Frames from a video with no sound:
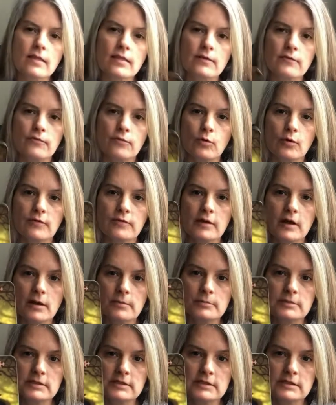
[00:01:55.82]
the Four of
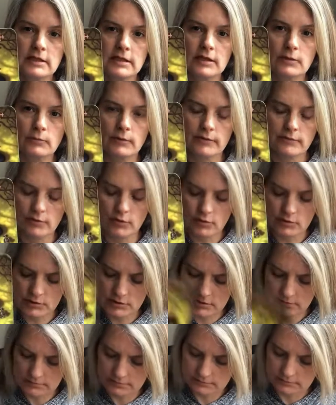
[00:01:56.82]
Cups in
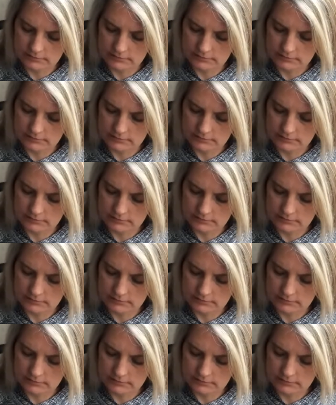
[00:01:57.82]
reverse,